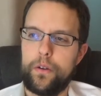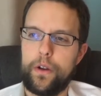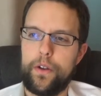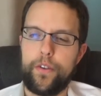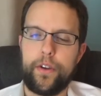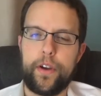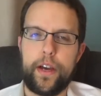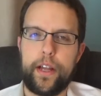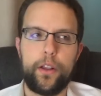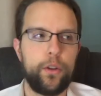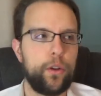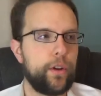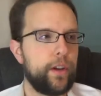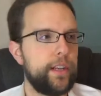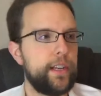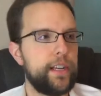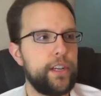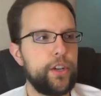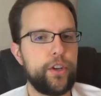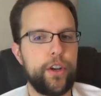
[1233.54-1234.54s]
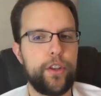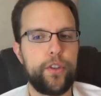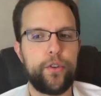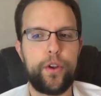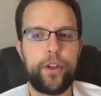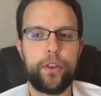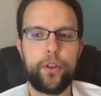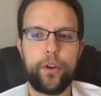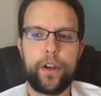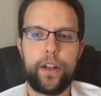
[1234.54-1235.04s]
and they're kind of looking at each other
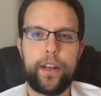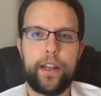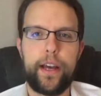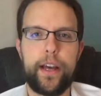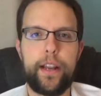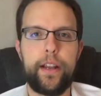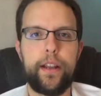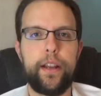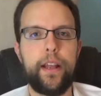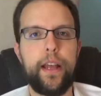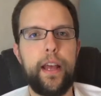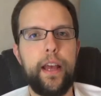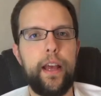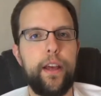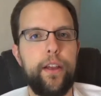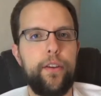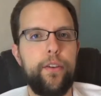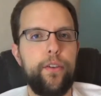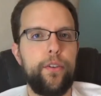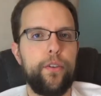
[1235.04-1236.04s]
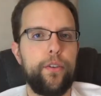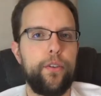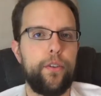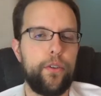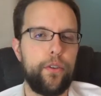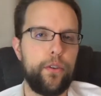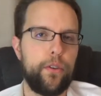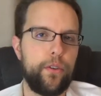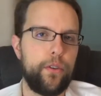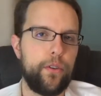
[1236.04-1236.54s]
and looking at it, and
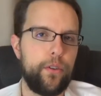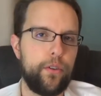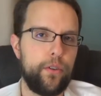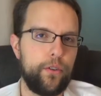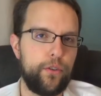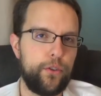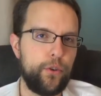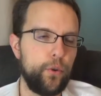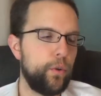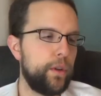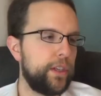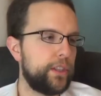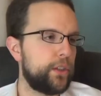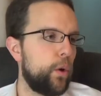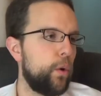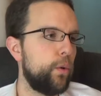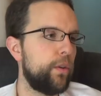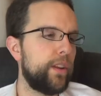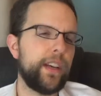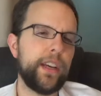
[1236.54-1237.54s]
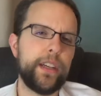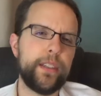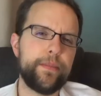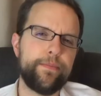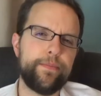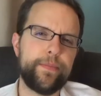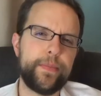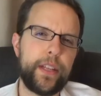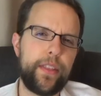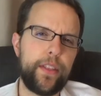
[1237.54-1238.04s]
Dooley's holding it,
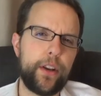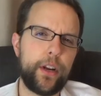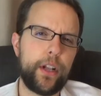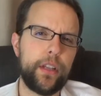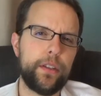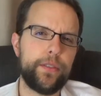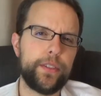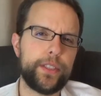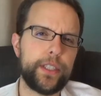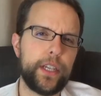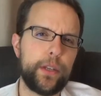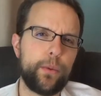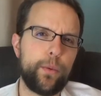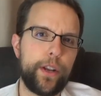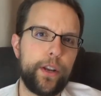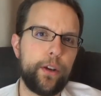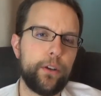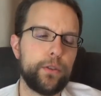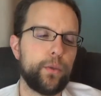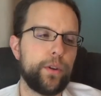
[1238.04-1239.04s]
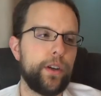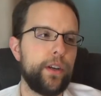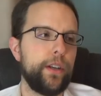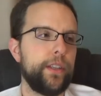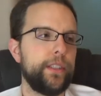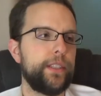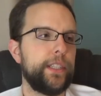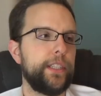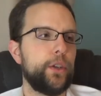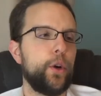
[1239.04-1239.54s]
and then all of a sudden when he knows what it
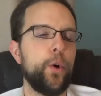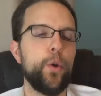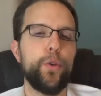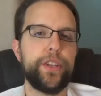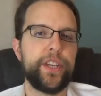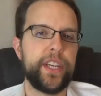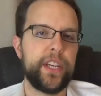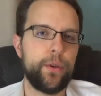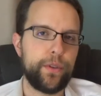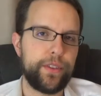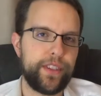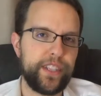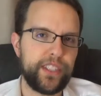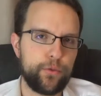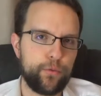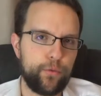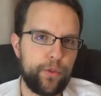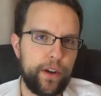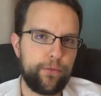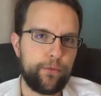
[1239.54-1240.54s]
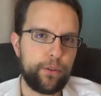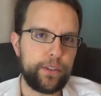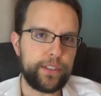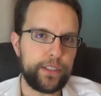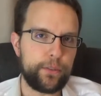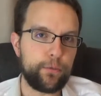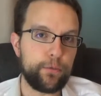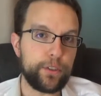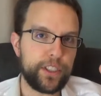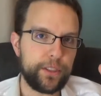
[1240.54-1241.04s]
is, he's holding it with this reverence
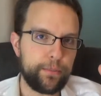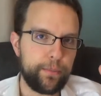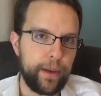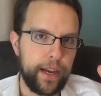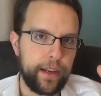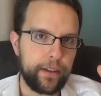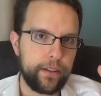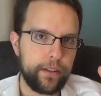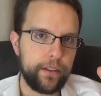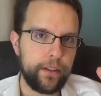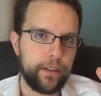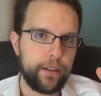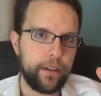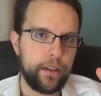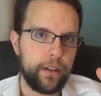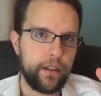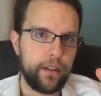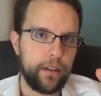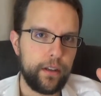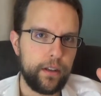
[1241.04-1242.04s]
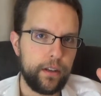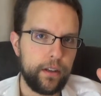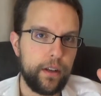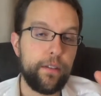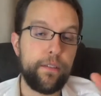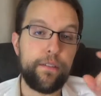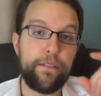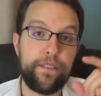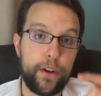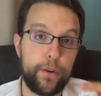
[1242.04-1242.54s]
and respect.
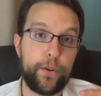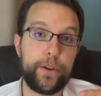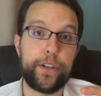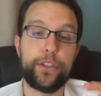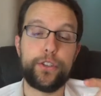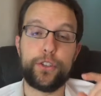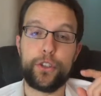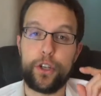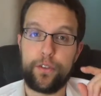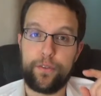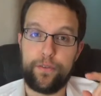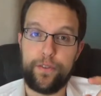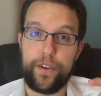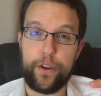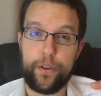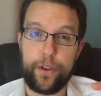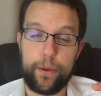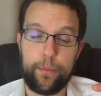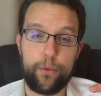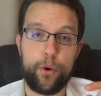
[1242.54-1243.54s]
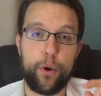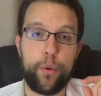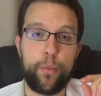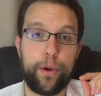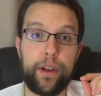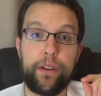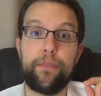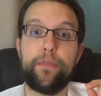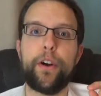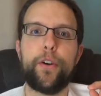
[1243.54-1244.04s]
Very deserved, very
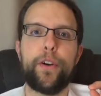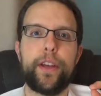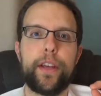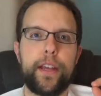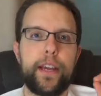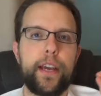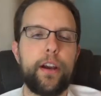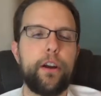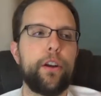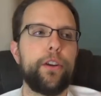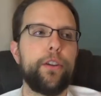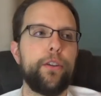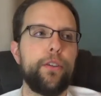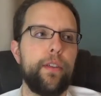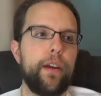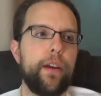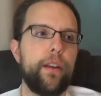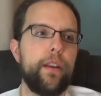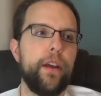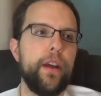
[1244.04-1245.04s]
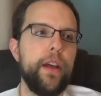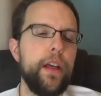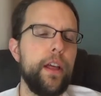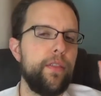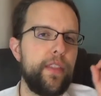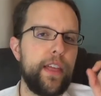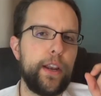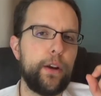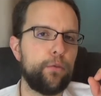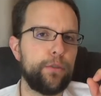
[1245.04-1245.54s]
appropriate, very in character, that
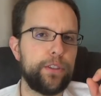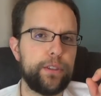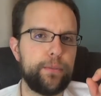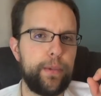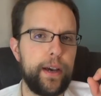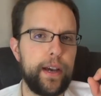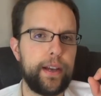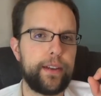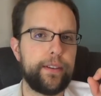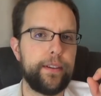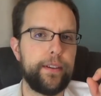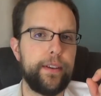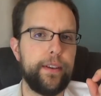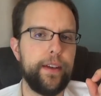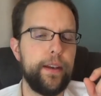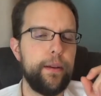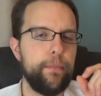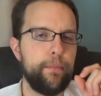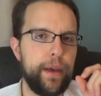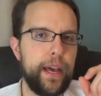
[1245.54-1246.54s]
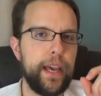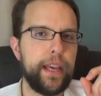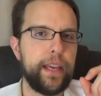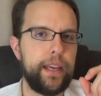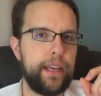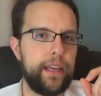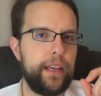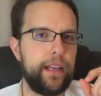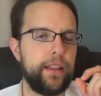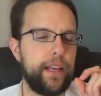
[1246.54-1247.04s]
they don't respect
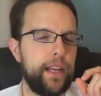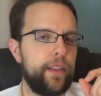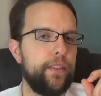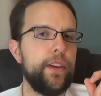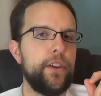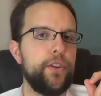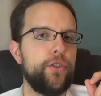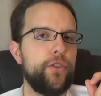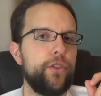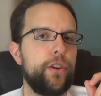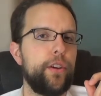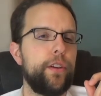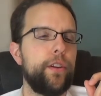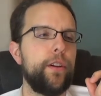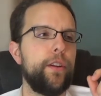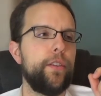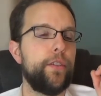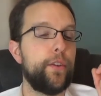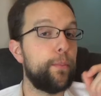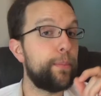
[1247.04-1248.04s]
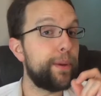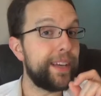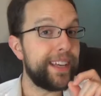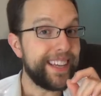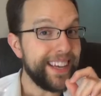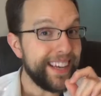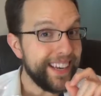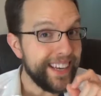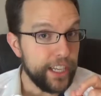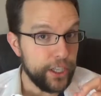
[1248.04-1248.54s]
Peggy like they should. They're
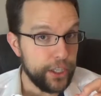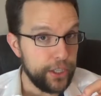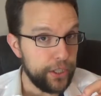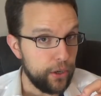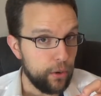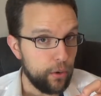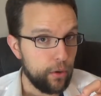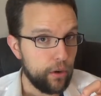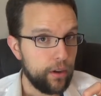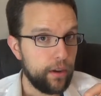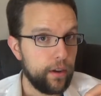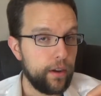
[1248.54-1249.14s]
beginning to,